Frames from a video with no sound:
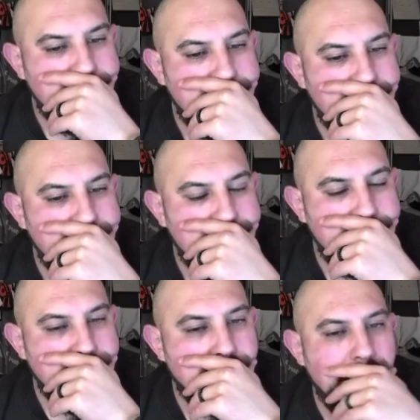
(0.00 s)
Because
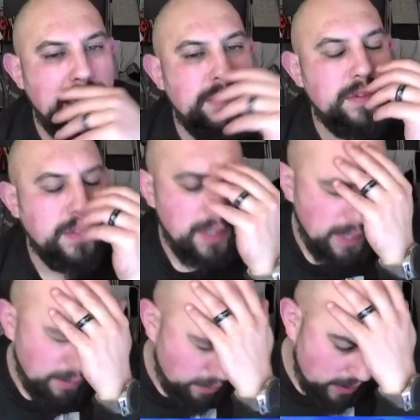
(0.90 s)
I guarantee
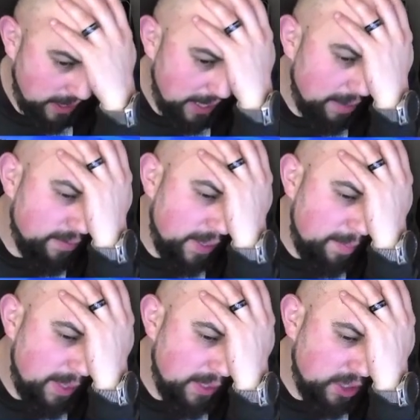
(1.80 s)
if I didn't have them
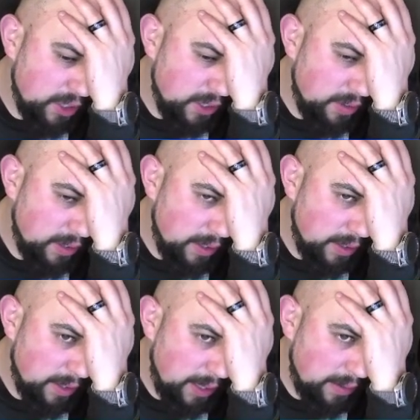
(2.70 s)
energies and
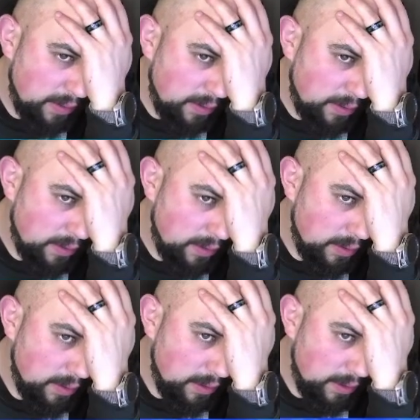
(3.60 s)
attacked,
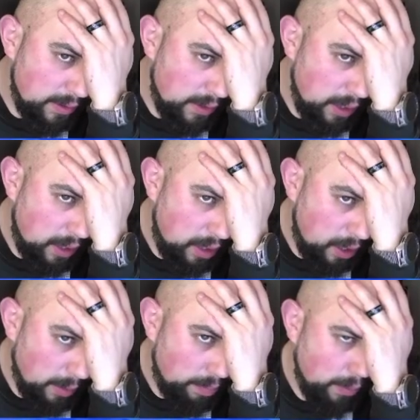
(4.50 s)
I
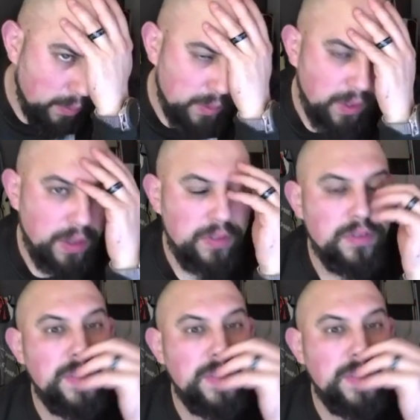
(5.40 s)
probably would have lost something.